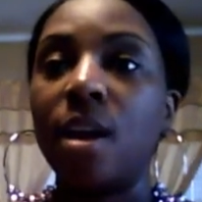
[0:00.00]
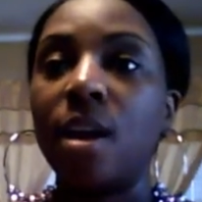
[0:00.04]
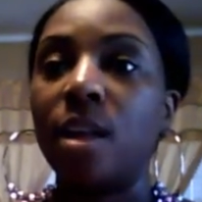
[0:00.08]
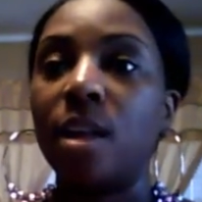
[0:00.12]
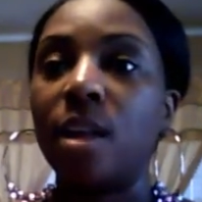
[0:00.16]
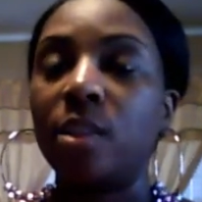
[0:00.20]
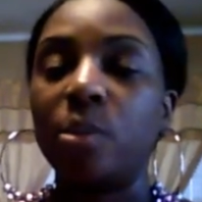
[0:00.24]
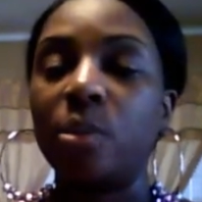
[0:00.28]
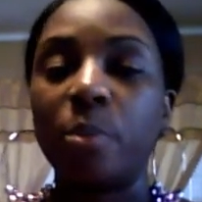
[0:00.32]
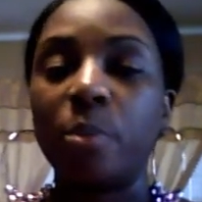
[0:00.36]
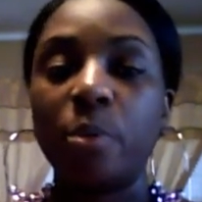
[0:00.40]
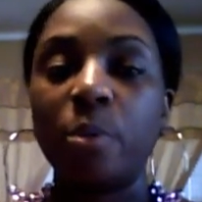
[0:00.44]
A
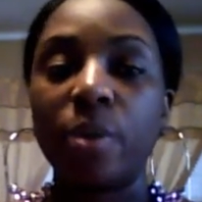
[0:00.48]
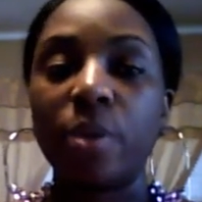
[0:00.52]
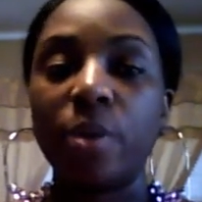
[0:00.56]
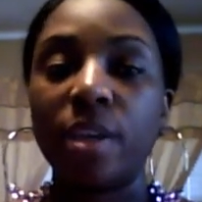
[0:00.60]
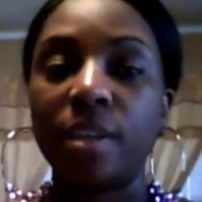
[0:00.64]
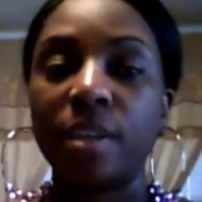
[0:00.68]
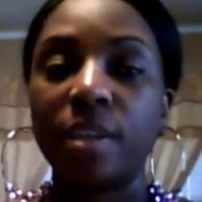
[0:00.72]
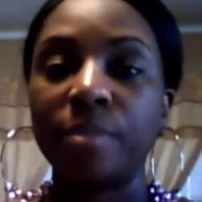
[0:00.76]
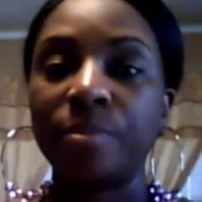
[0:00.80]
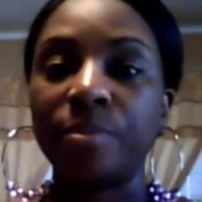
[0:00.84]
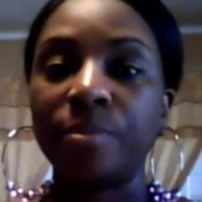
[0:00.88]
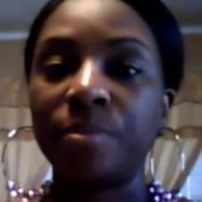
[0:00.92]
little
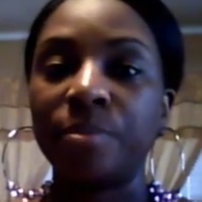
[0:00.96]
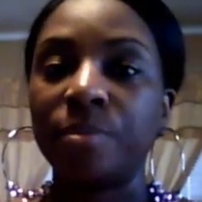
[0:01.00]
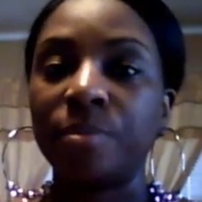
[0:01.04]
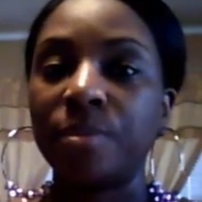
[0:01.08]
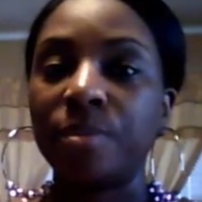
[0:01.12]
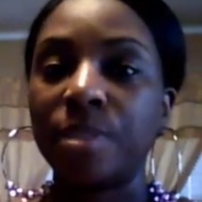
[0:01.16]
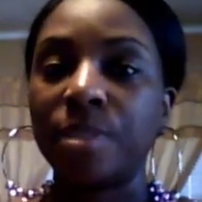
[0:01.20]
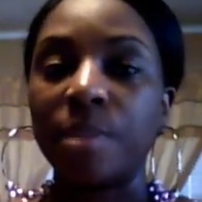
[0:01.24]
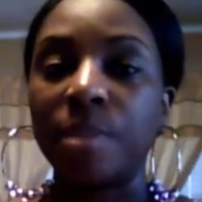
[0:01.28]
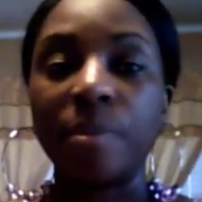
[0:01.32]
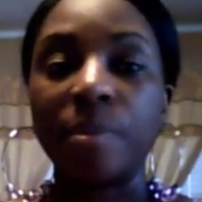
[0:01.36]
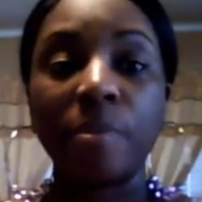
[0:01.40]
boy,
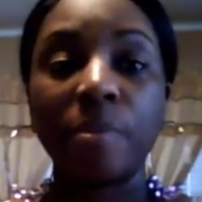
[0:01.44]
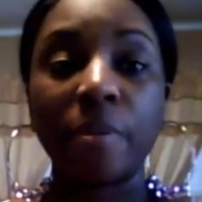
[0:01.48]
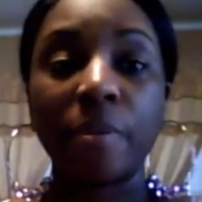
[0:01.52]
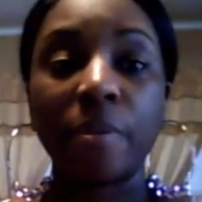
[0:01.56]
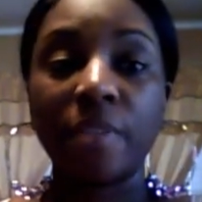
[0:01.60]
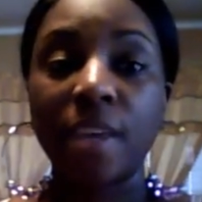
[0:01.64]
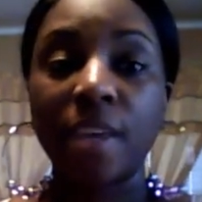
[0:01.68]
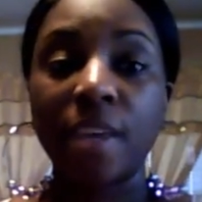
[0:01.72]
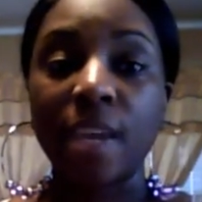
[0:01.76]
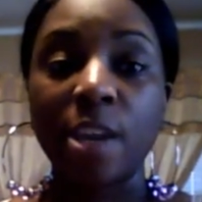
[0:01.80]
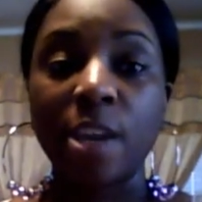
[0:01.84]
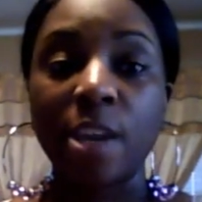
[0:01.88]
something about
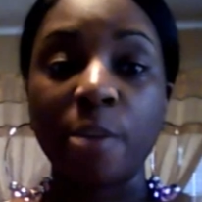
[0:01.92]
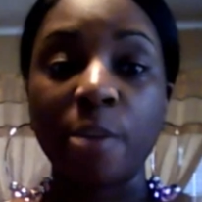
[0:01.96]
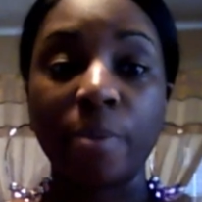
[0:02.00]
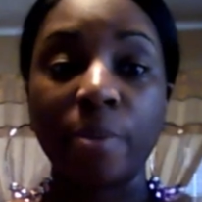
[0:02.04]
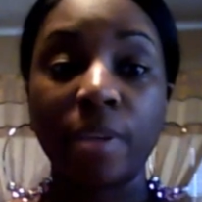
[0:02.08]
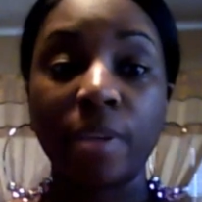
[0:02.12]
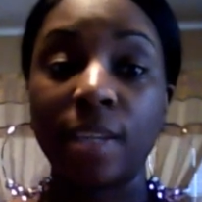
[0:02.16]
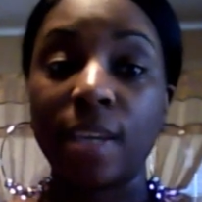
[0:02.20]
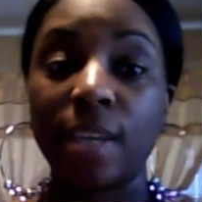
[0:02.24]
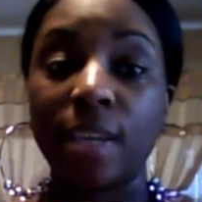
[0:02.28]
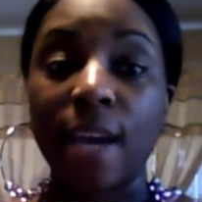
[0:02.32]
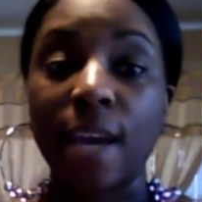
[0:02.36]
that air,
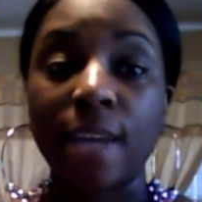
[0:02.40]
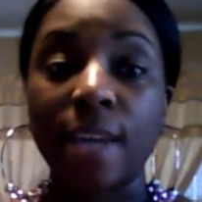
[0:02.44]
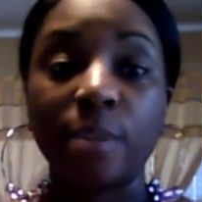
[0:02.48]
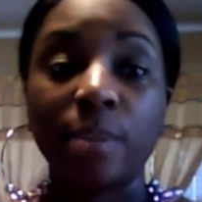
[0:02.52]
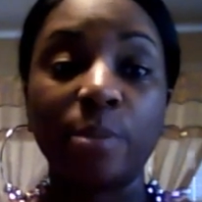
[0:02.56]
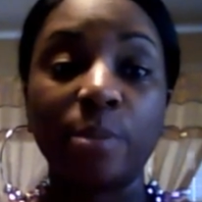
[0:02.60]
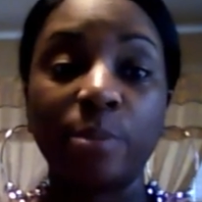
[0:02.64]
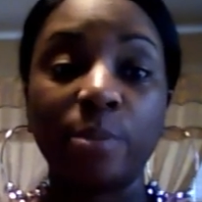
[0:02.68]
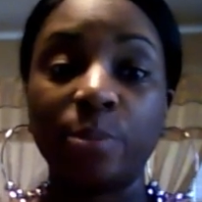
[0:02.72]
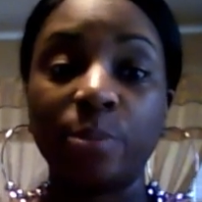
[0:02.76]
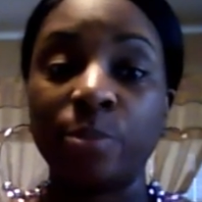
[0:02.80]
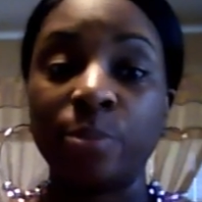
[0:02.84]
buddy. I
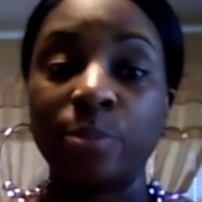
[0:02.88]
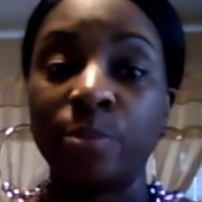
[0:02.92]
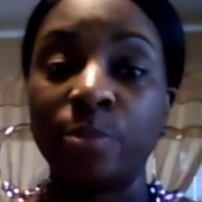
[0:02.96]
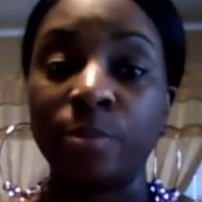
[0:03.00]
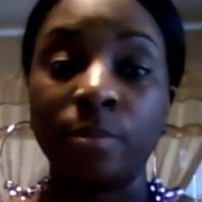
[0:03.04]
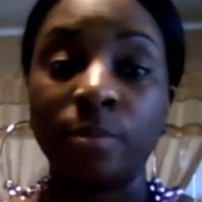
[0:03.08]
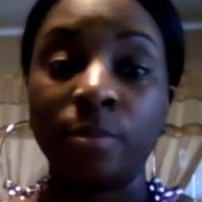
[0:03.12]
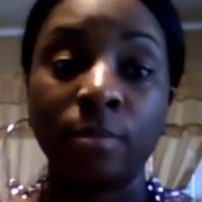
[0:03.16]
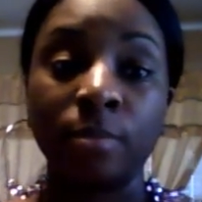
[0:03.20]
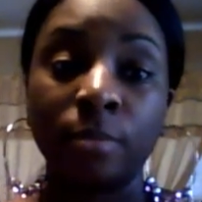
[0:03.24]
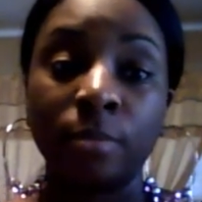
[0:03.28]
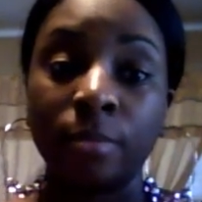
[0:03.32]
don't
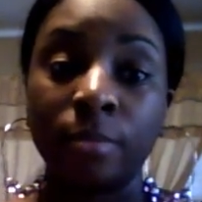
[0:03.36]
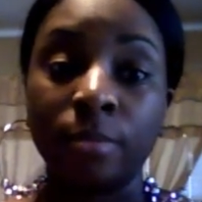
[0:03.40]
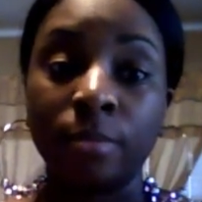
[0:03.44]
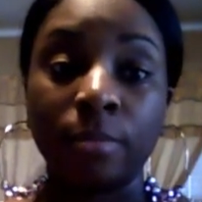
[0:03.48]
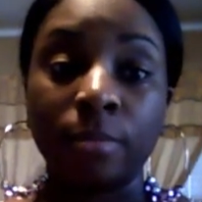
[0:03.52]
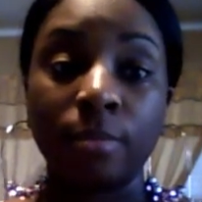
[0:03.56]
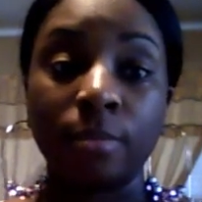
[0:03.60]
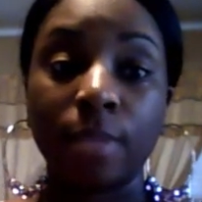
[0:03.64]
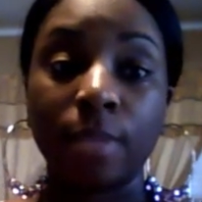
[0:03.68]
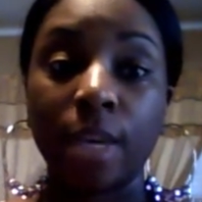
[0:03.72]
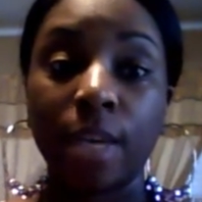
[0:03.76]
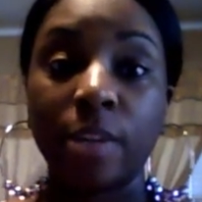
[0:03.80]

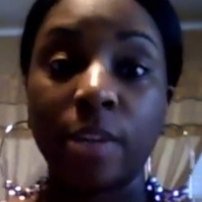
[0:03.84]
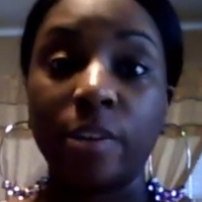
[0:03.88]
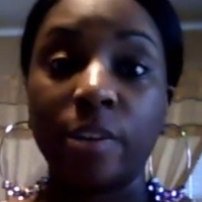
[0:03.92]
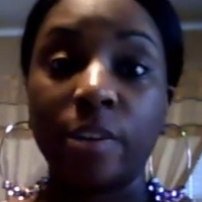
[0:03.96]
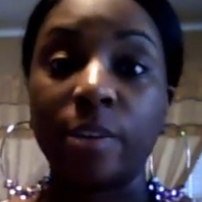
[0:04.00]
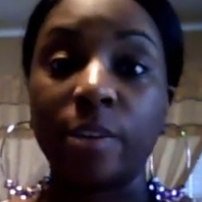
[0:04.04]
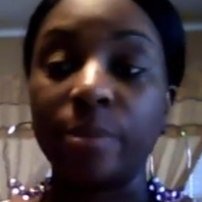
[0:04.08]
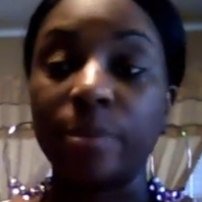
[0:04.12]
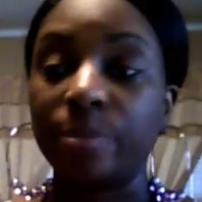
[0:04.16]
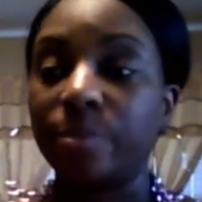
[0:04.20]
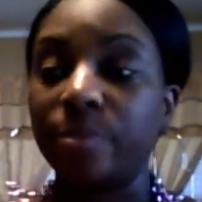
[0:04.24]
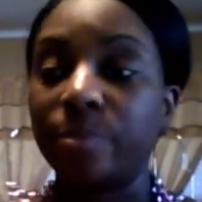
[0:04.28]

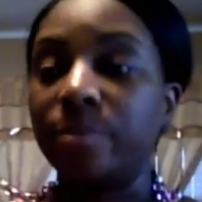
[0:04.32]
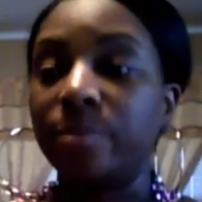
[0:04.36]
know.